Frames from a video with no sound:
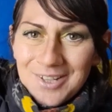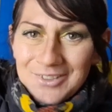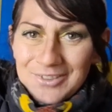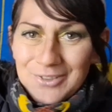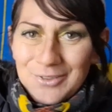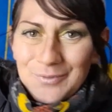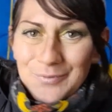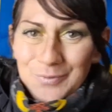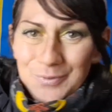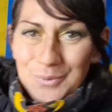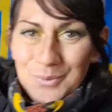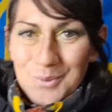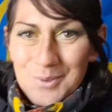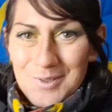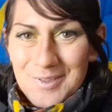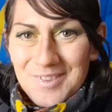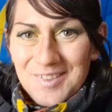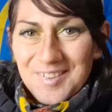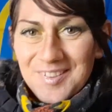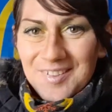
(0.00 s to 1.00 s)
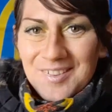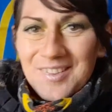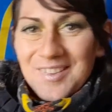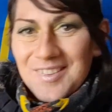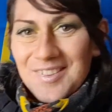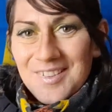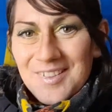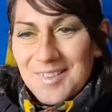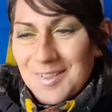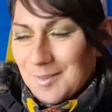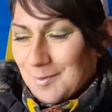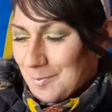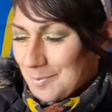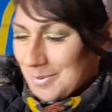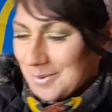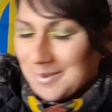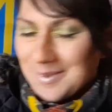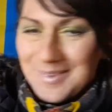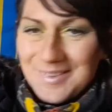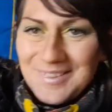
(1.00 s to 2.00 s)
don't fall on the side that you've
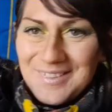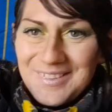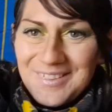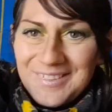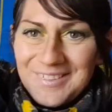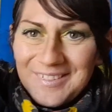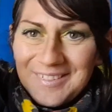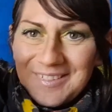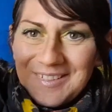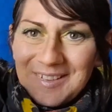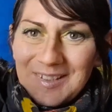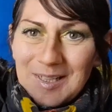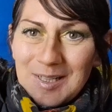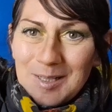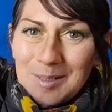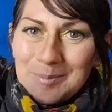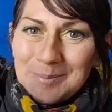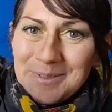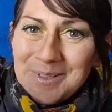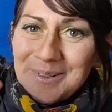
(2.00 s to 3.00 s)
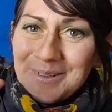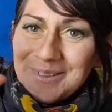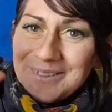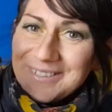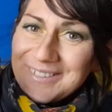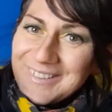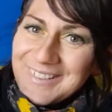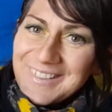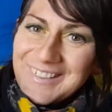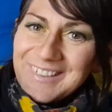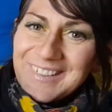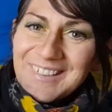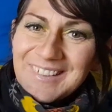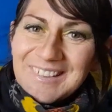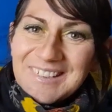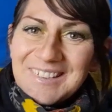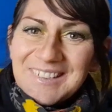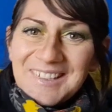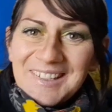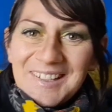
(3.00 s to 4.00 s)
put the alarm
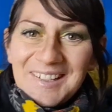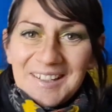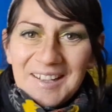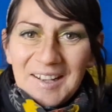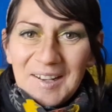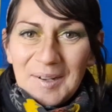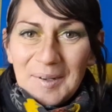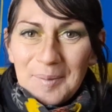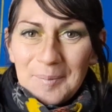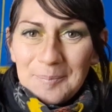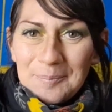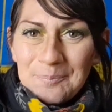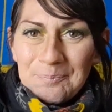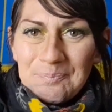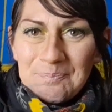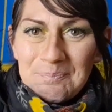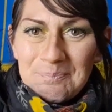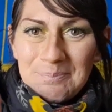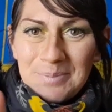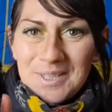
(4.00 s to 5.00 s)
on.